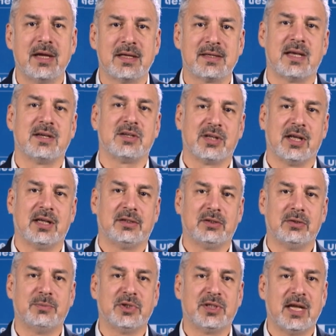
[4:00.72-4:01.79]
essential
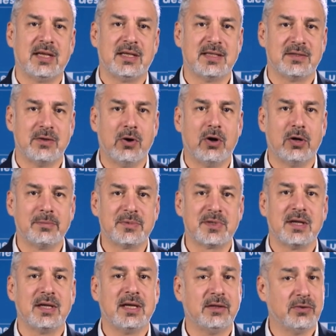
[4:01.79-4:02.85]
to putting these norms
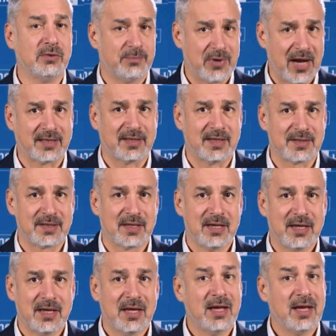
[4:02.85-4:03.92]
into practice
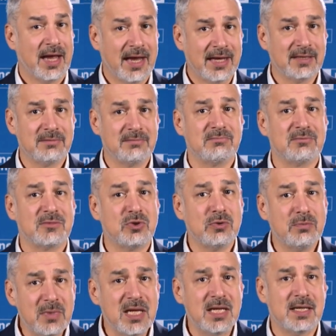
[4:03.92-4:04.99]
and to
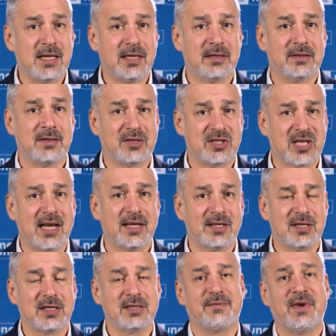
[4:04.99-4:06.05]
meeting the
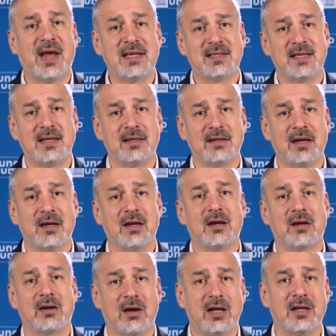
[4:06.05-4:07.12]
challenges facing
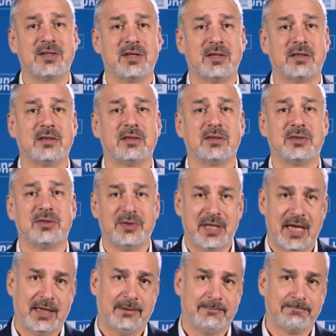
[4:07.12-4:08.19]
culture
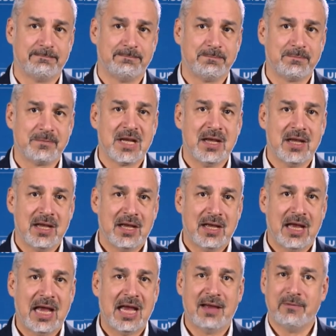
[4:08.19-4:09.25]
today.
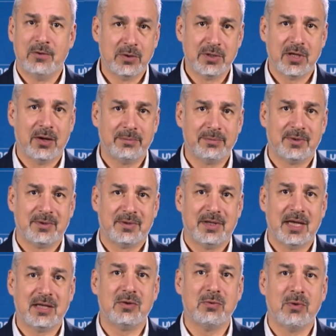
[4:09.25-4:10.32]
I have no doubt
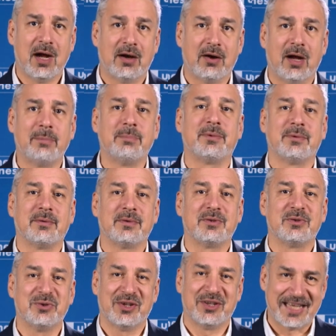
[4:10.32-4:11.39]
that you are up
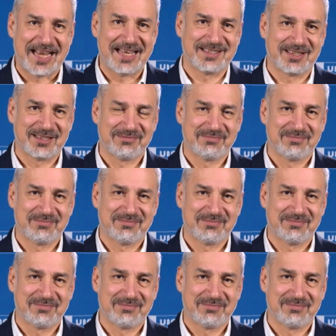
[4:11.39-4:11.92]
to the task.